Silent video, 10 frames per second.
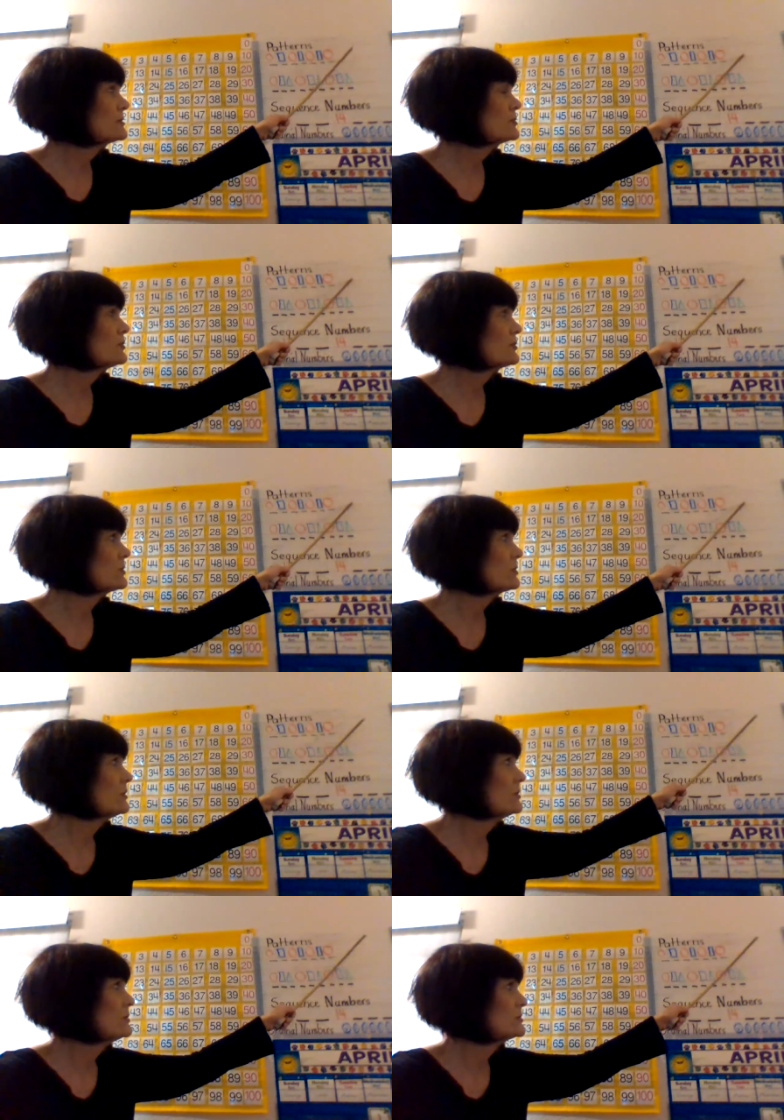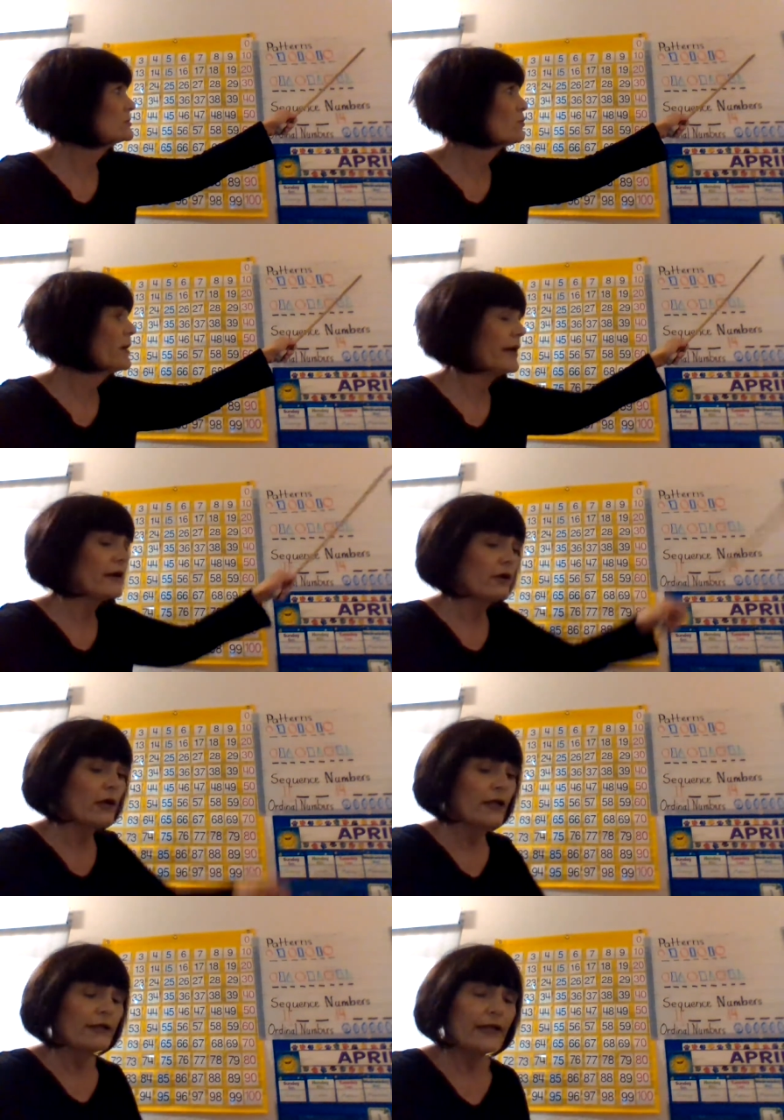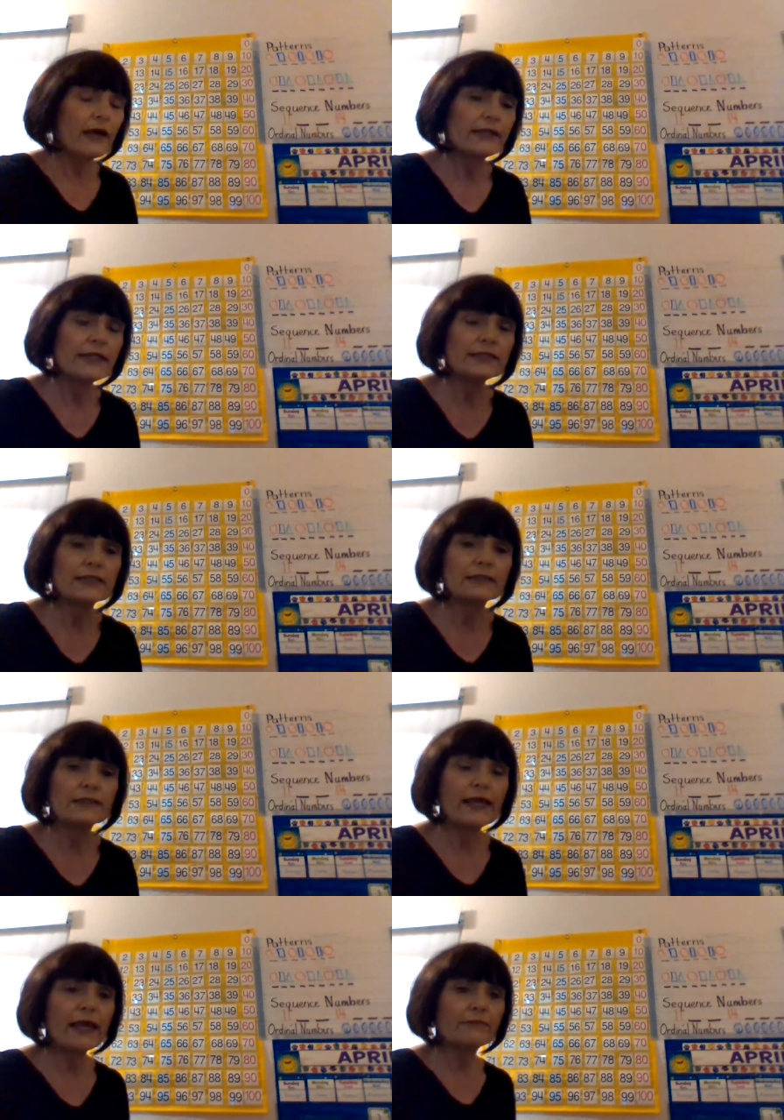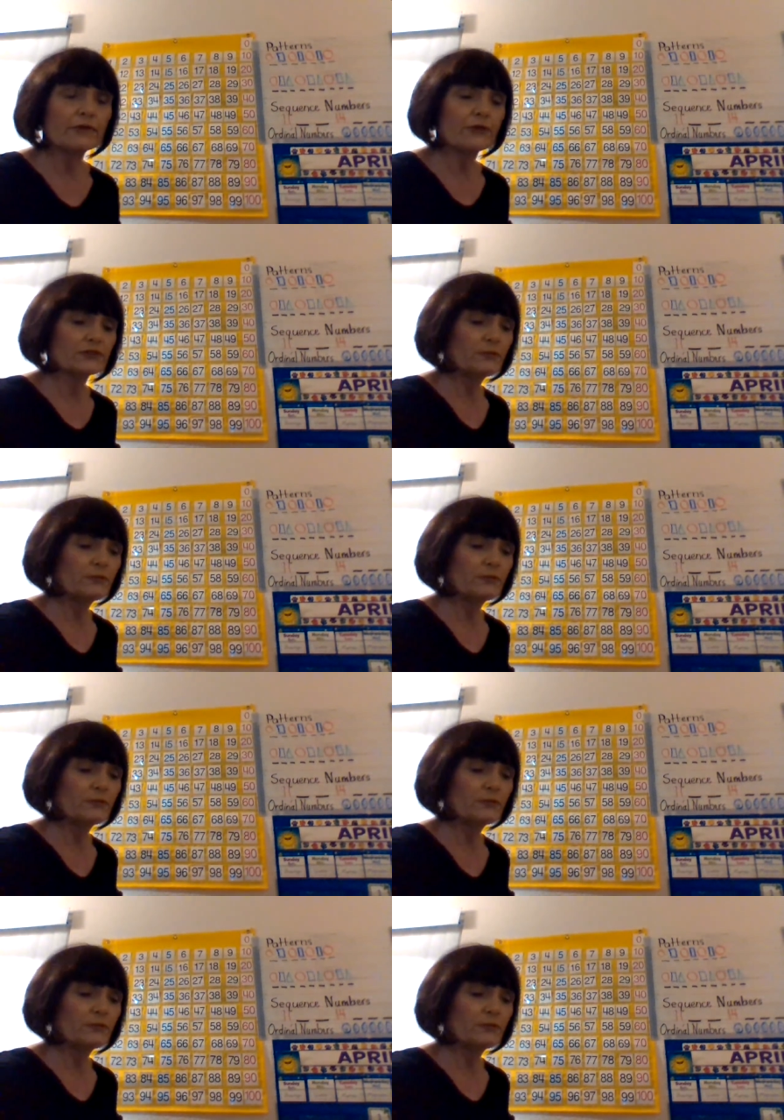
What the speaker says: circle, square. Now I need to label those